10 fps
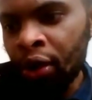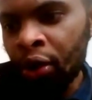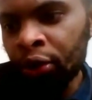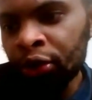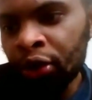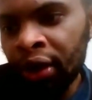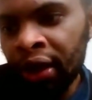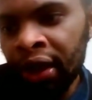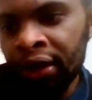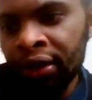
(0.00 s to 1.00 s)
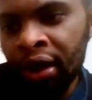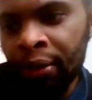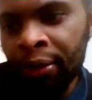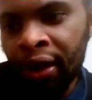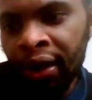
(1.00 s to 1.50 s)
Hold your head
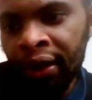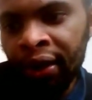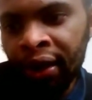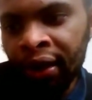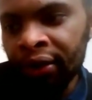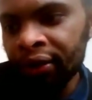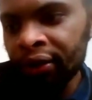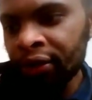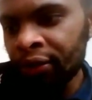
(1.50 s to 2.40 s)
up high and